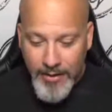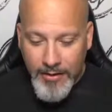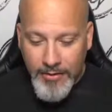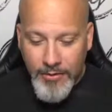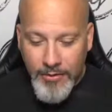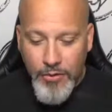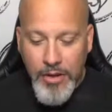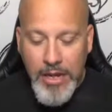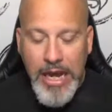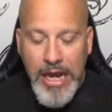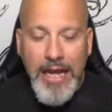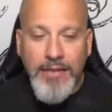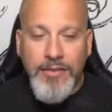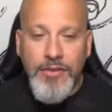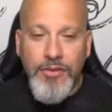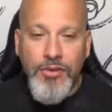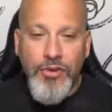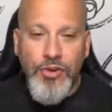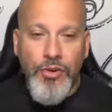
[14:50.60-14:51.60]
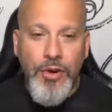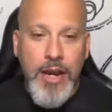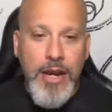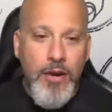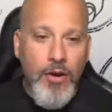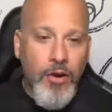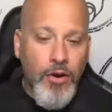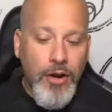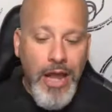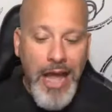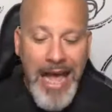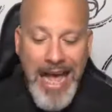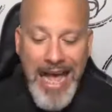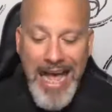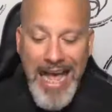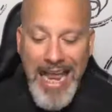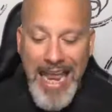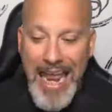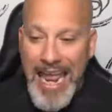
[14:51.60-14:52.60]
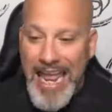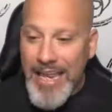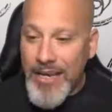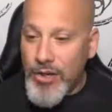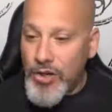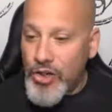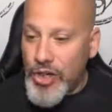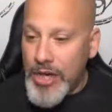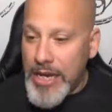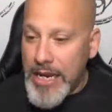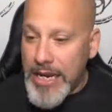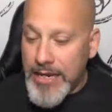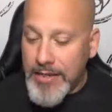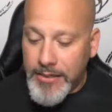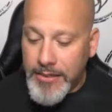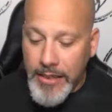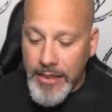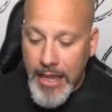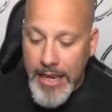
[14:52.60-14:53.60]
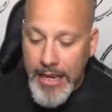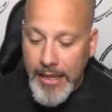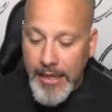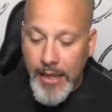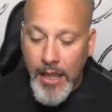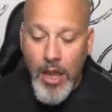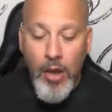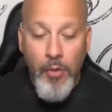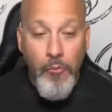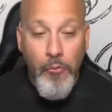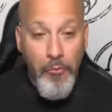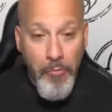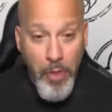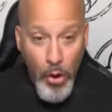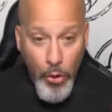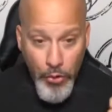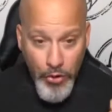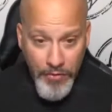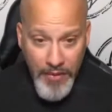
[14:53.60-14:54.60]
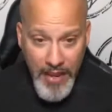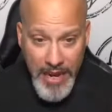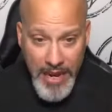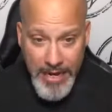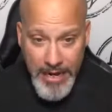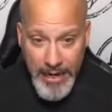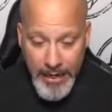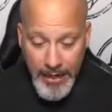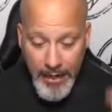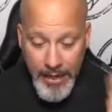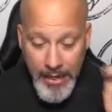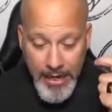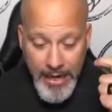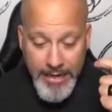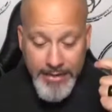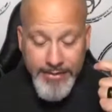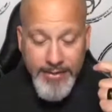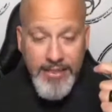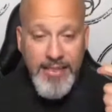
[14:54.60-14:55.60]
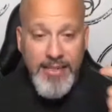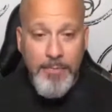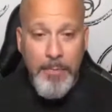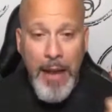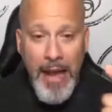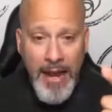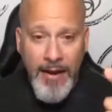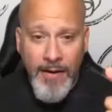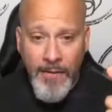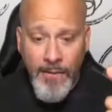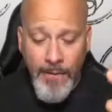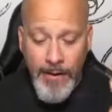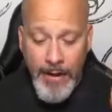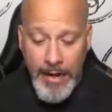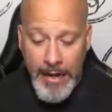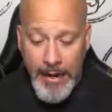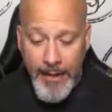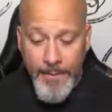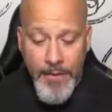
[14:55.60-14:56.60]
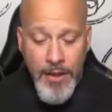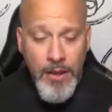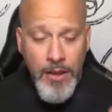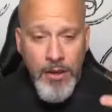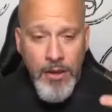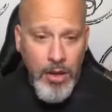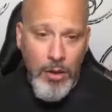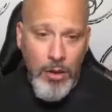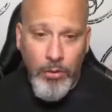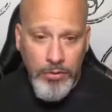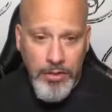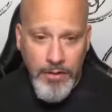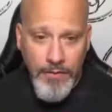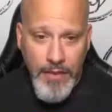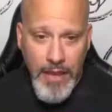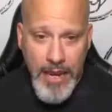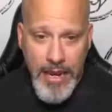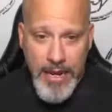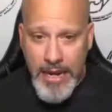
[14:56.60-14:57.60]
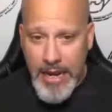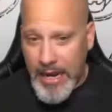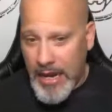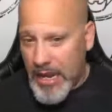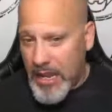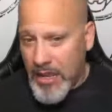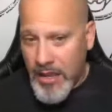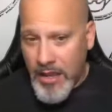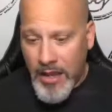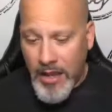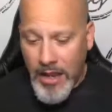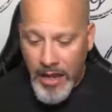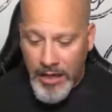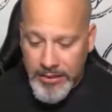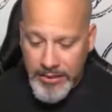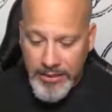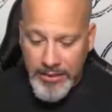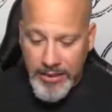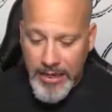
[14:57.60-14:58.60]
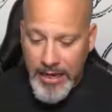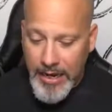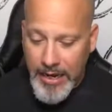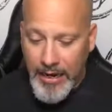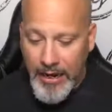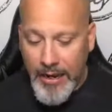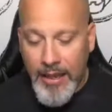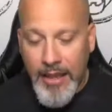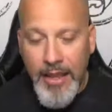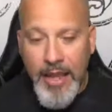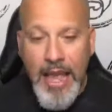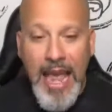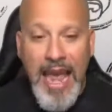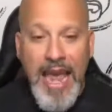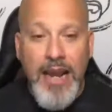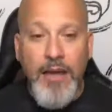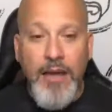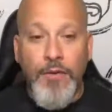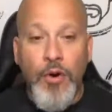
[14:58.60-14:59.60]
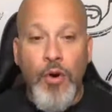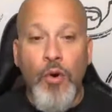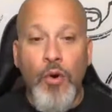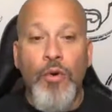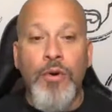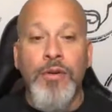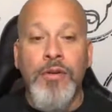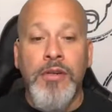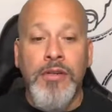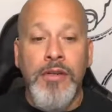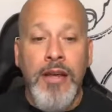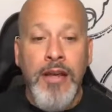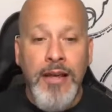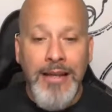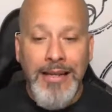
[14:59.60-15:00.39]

to concentrate on INGs like motivating, inspiring, cultivating, hustling, and of course,